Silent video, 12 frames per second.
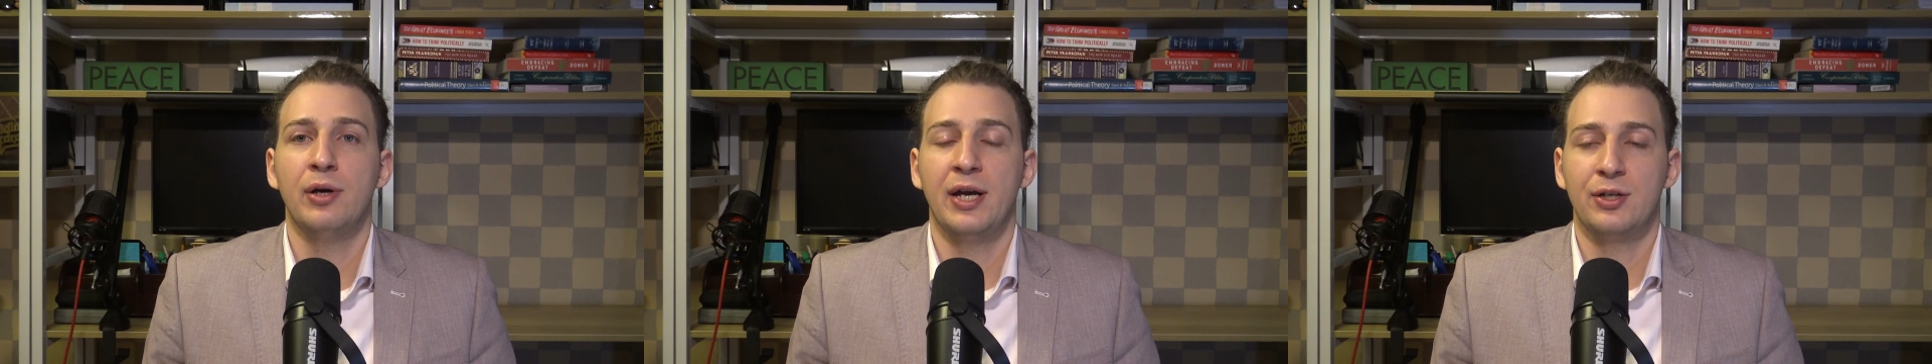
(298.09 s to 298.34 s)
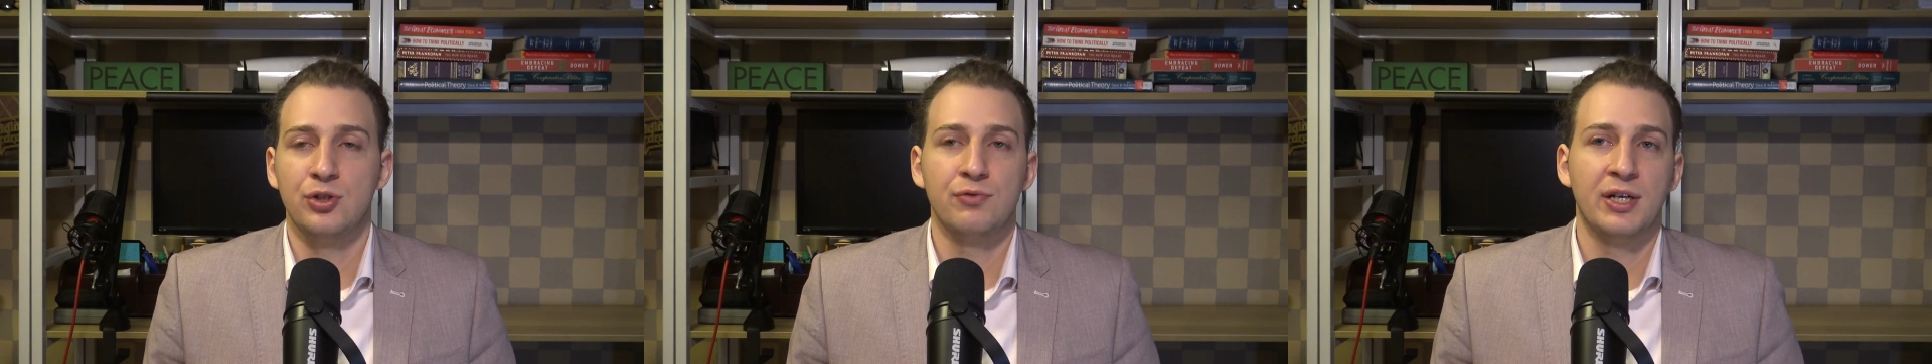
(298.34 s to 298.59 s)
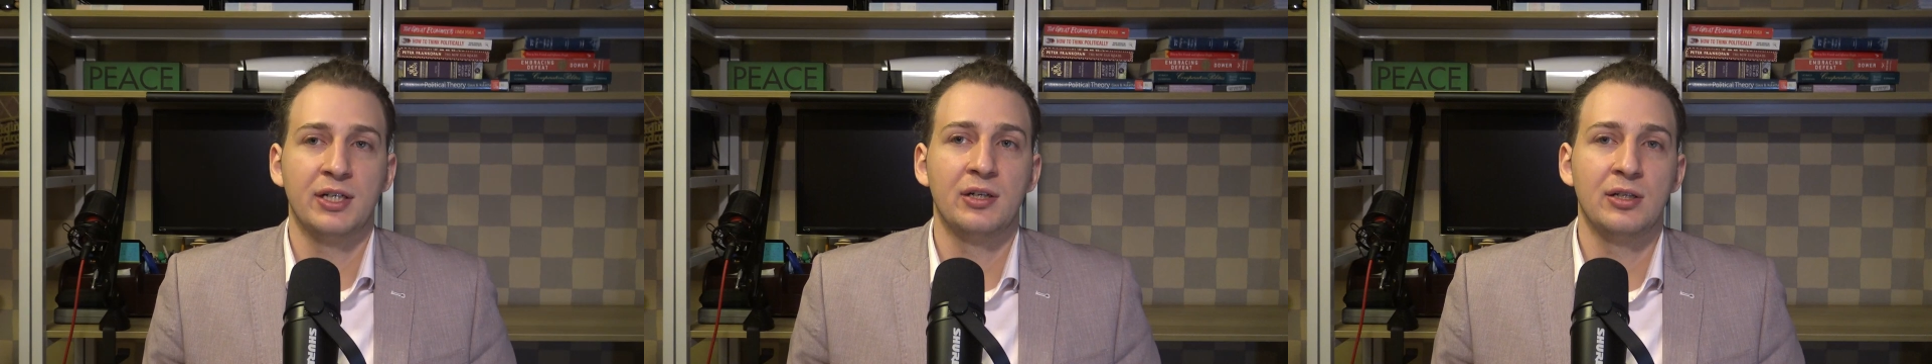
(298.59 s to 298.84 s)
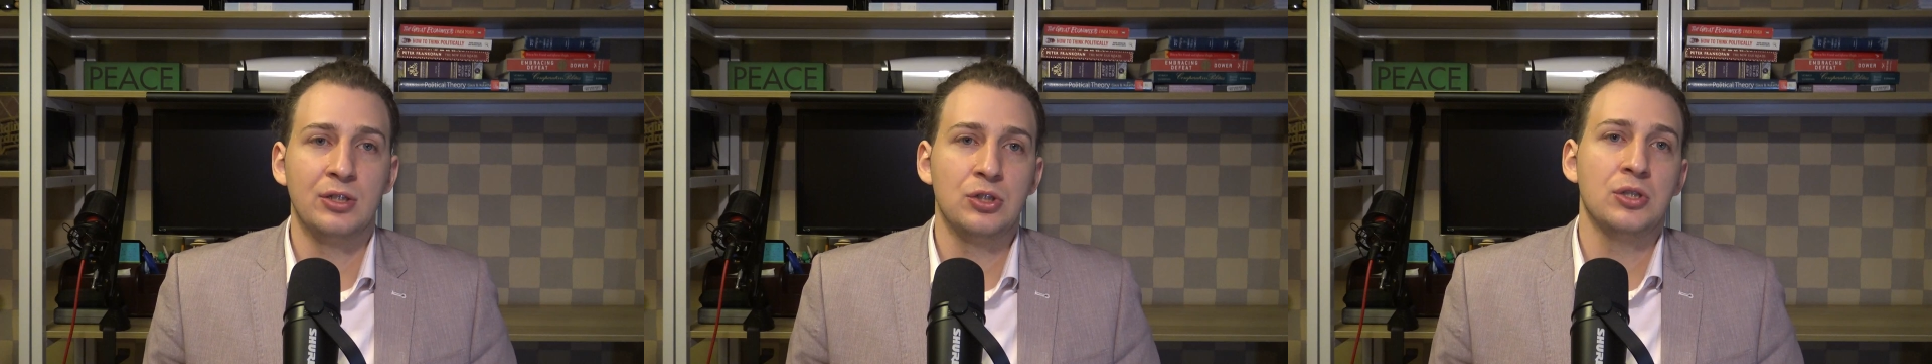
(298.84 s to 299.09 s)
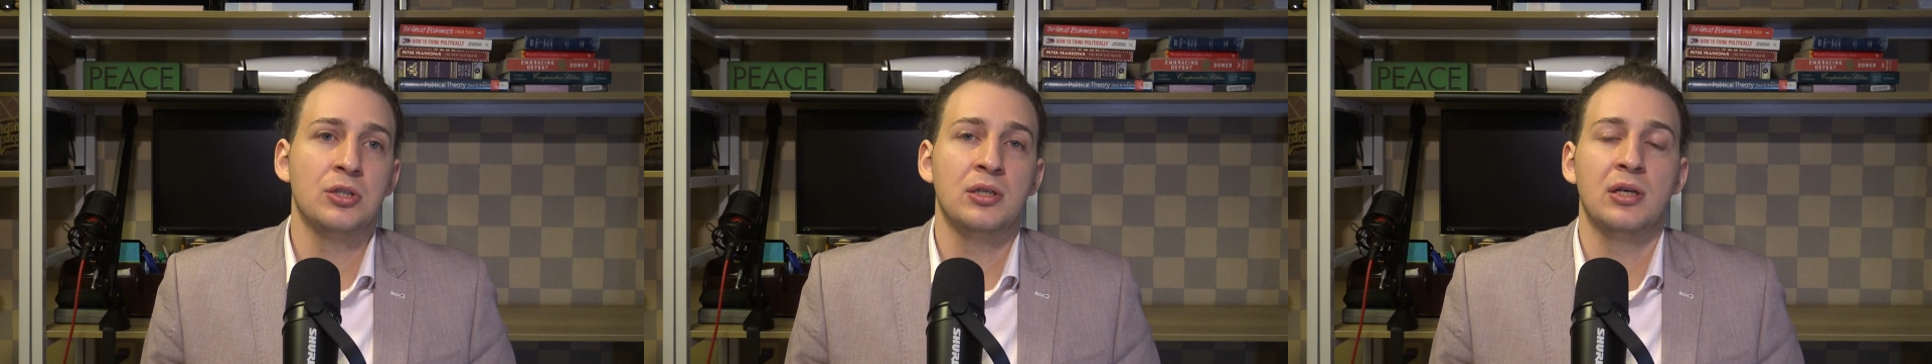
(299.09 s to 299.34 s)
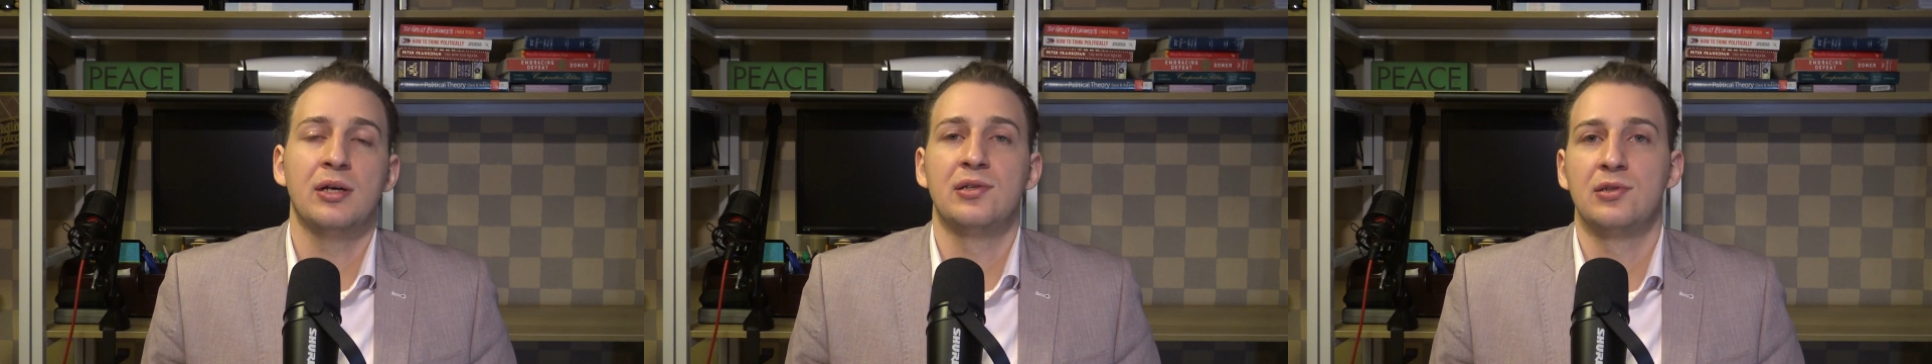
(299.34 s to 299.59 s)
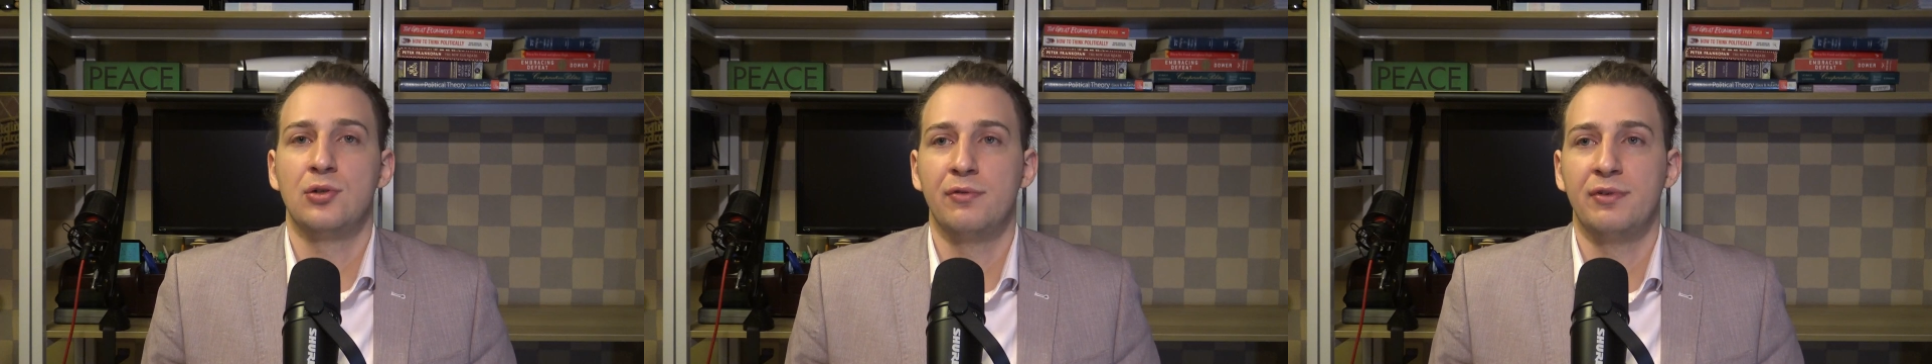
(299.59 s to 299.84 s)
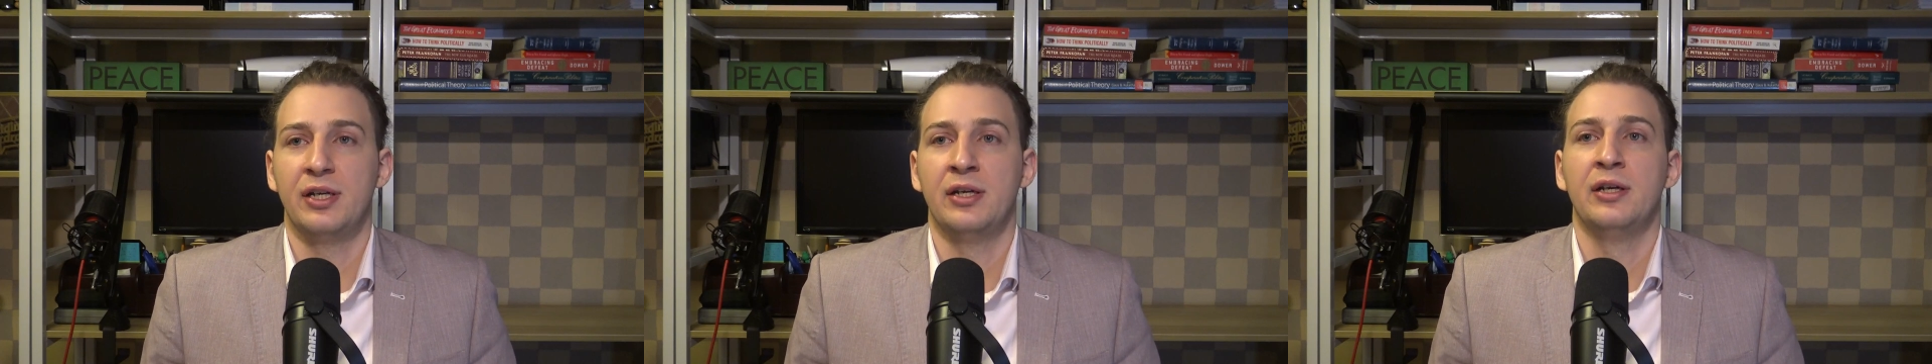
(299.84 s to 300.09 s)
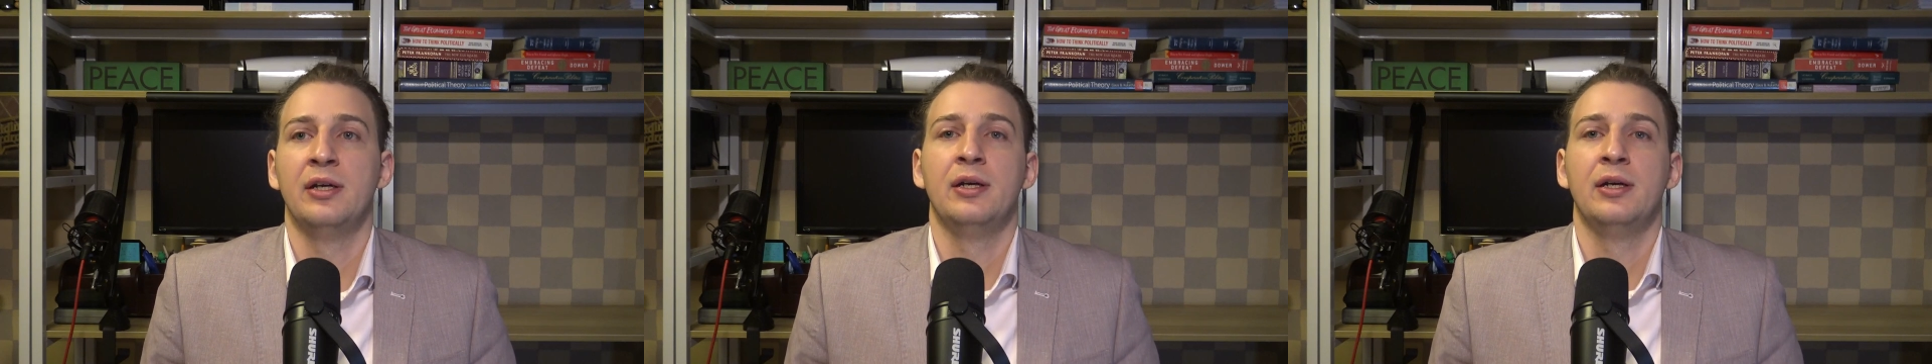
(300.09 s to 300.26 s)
Action Recognition, a Survey.